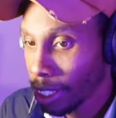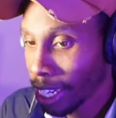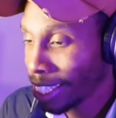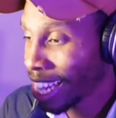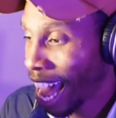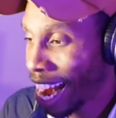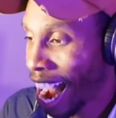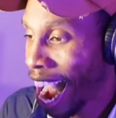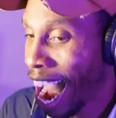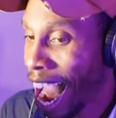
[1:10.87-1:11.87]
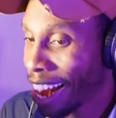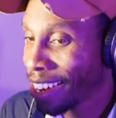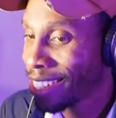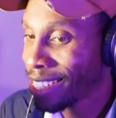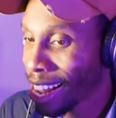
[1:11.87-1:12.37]
There's not a
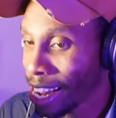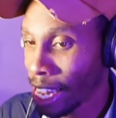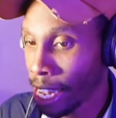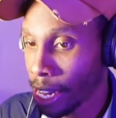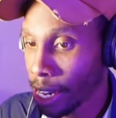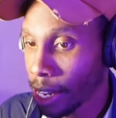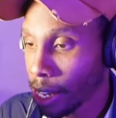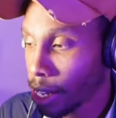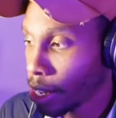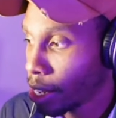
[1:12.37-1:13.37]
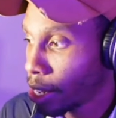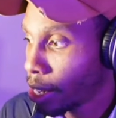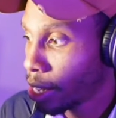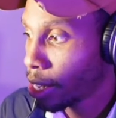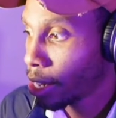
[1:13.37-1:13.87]
hotter ticket
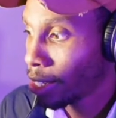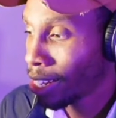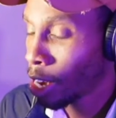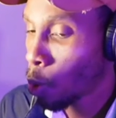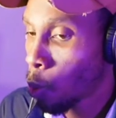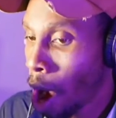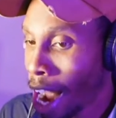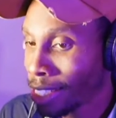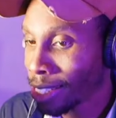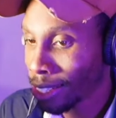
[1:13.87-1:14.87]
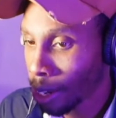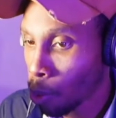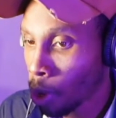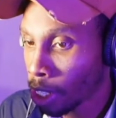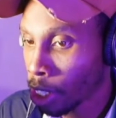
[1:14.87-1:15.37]
than the
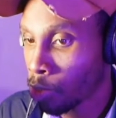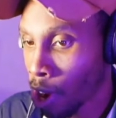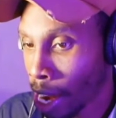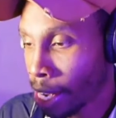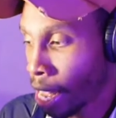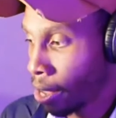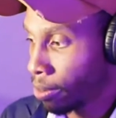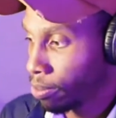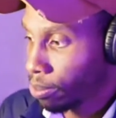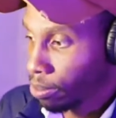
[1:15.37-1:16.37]
Washington Wizards right now.